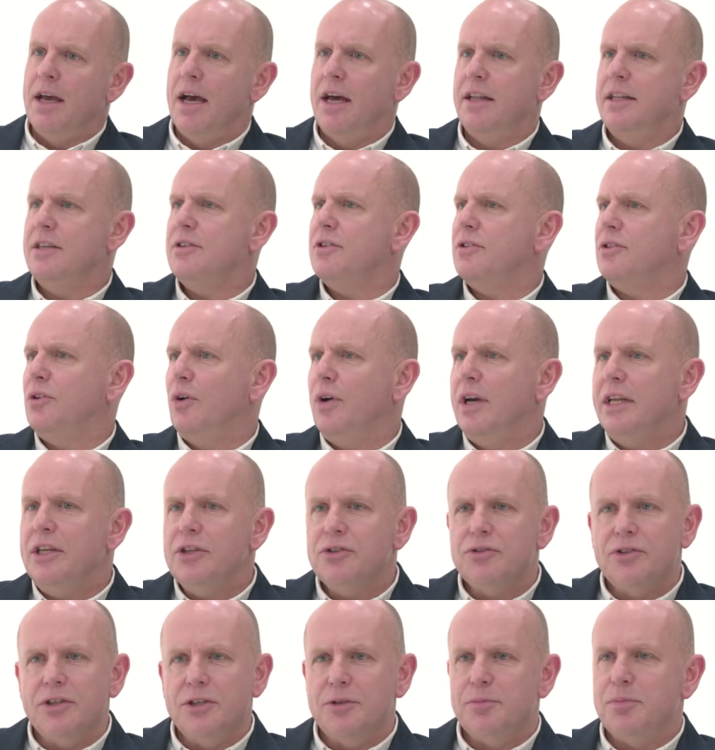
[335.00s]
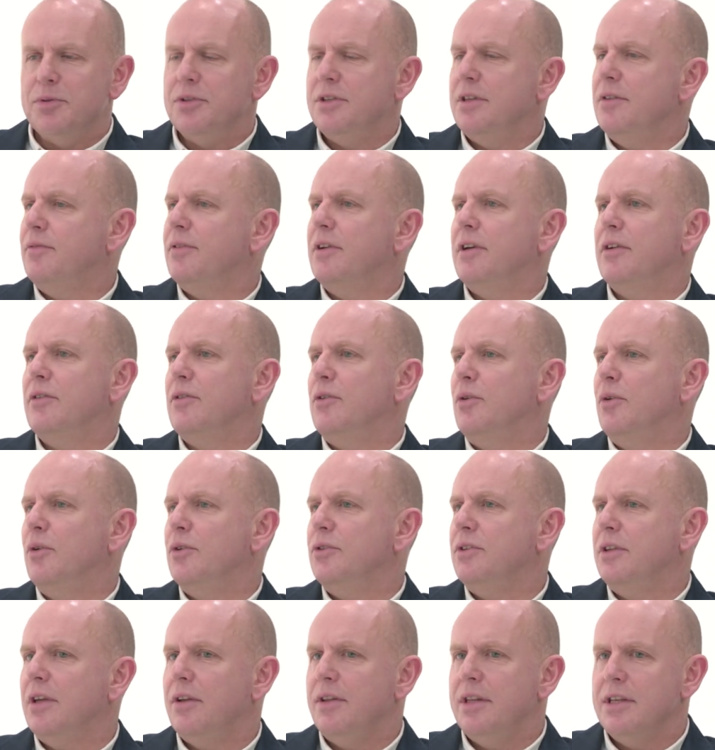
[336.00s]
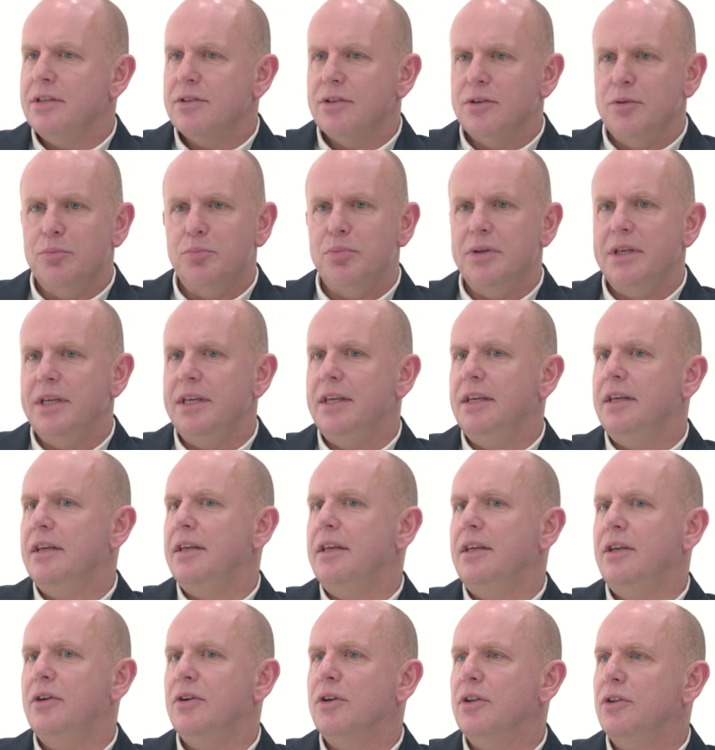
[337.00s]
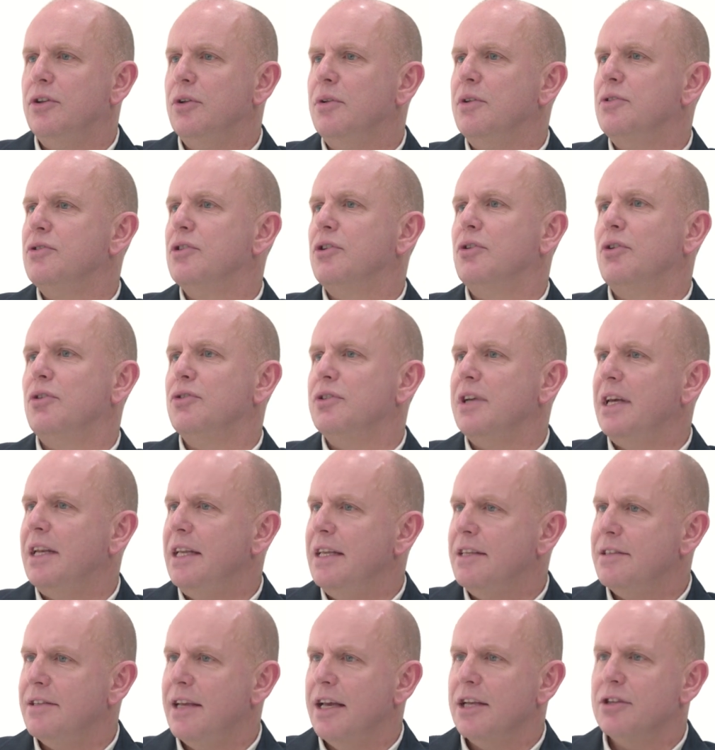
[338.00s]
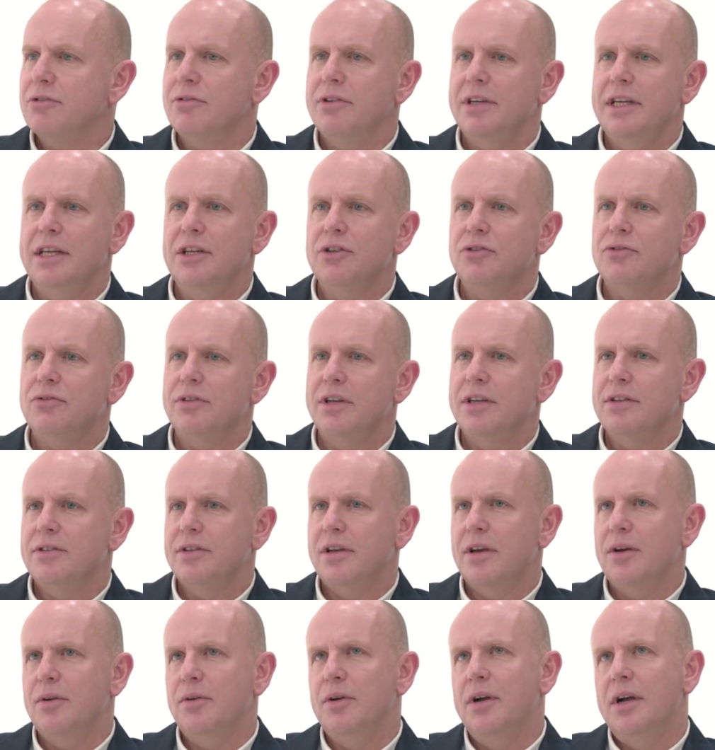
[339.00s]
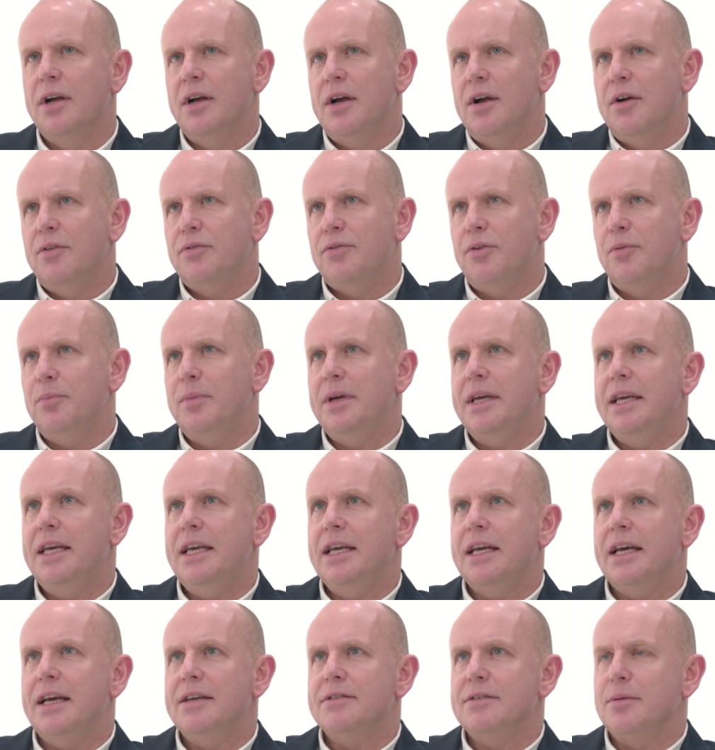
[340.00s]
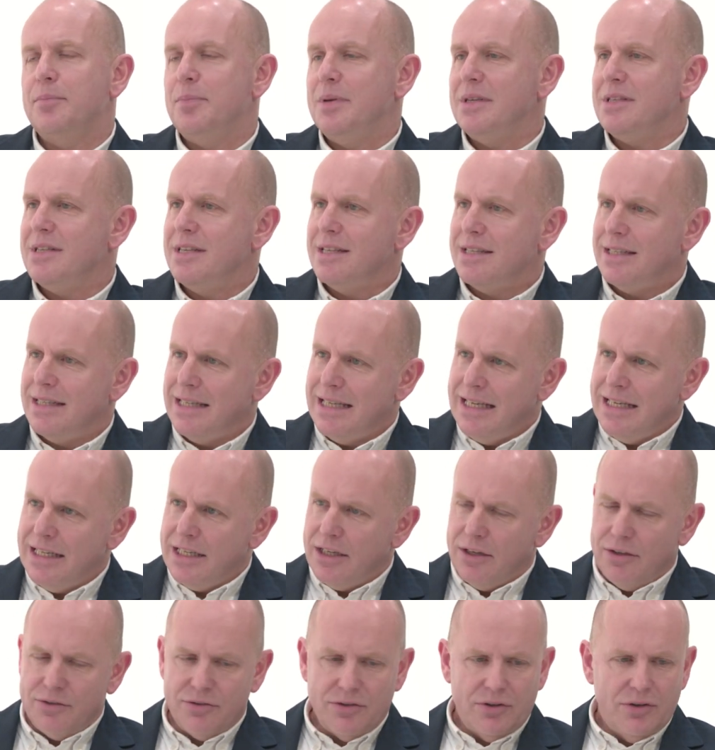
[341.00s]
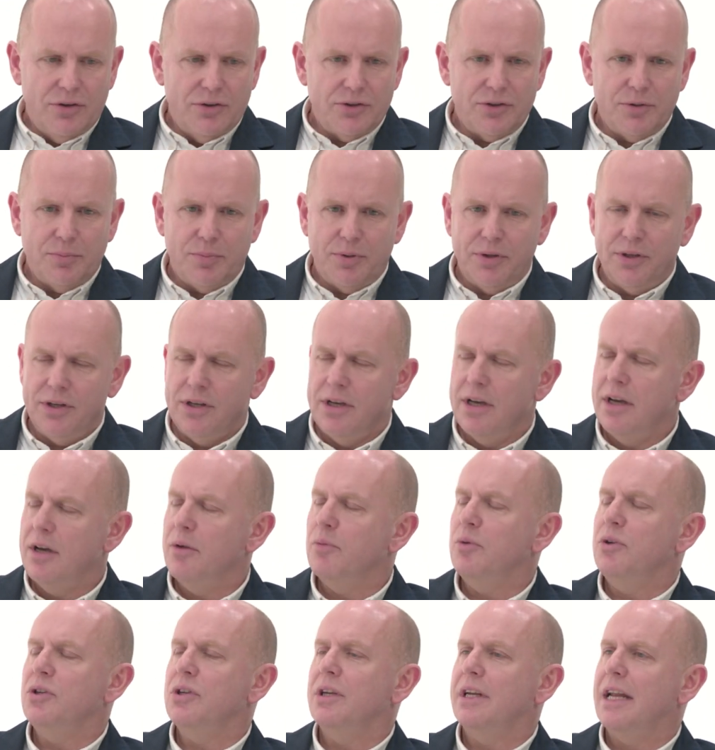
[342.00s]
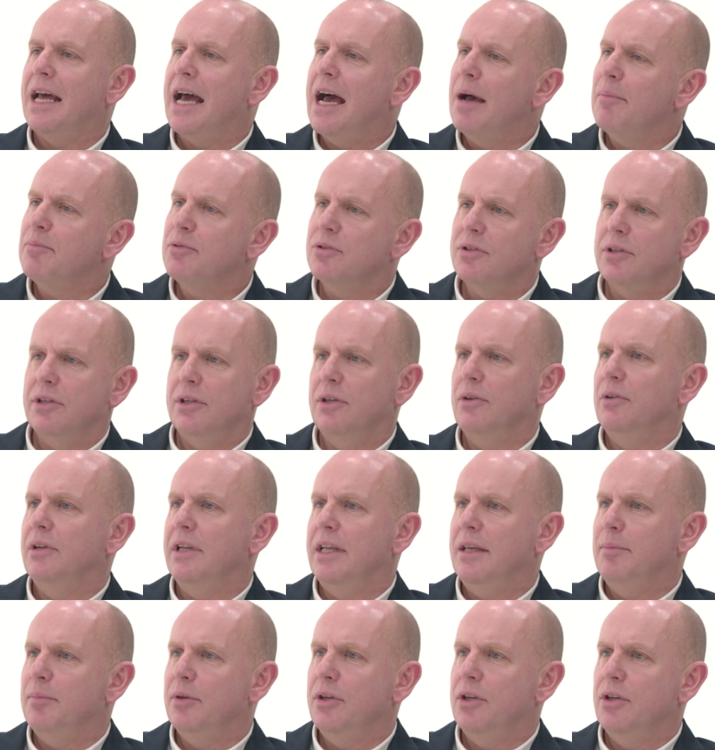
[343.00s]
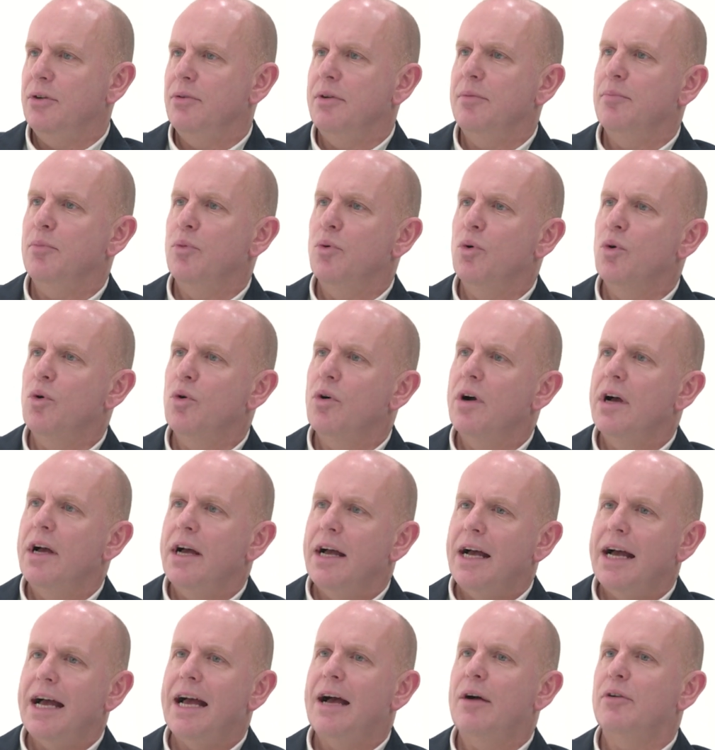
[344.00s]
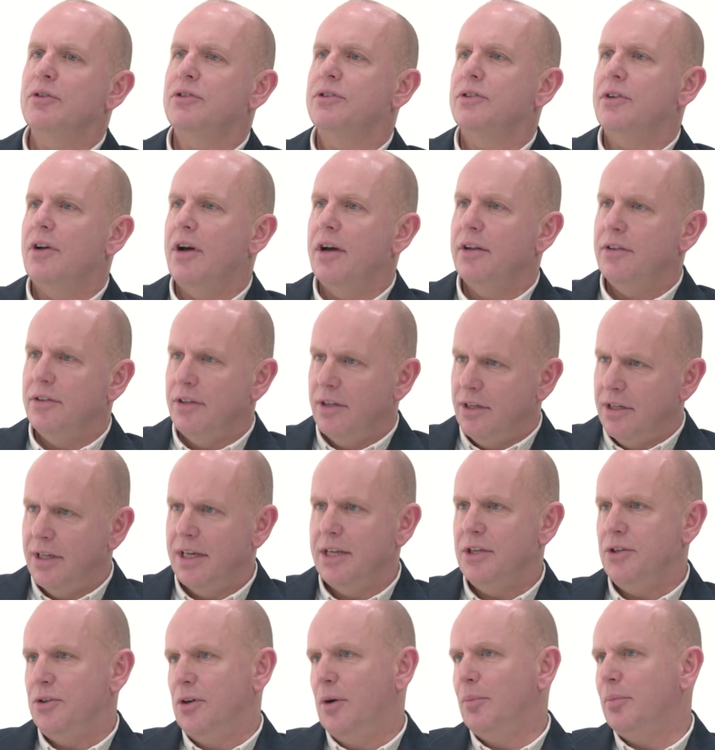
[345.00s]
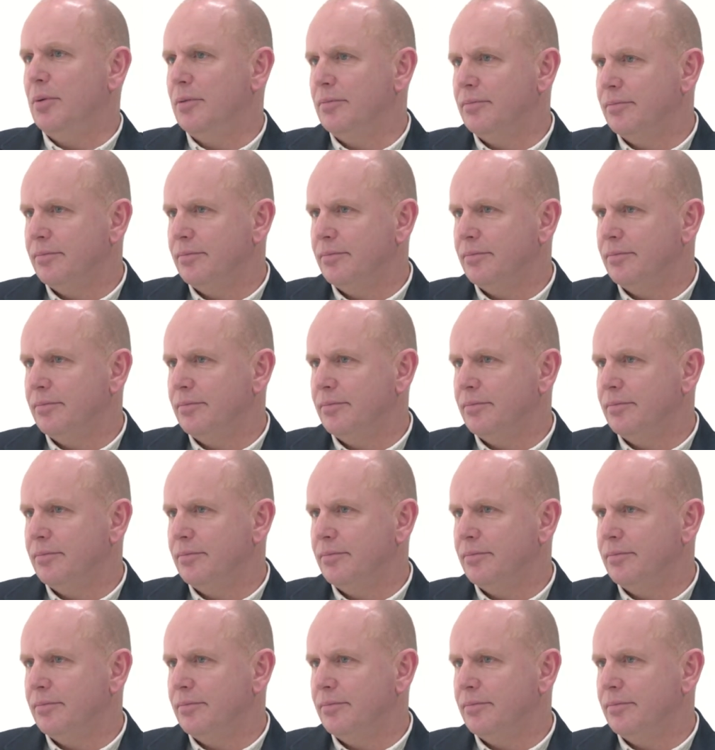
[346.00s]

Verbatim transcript: And this is not industry specific, of course. Yeah, this could be, you could do this across any sector in the industry. So for me, as a business leader, as an entrepreneur, we should absolutely be doing more outside the day job.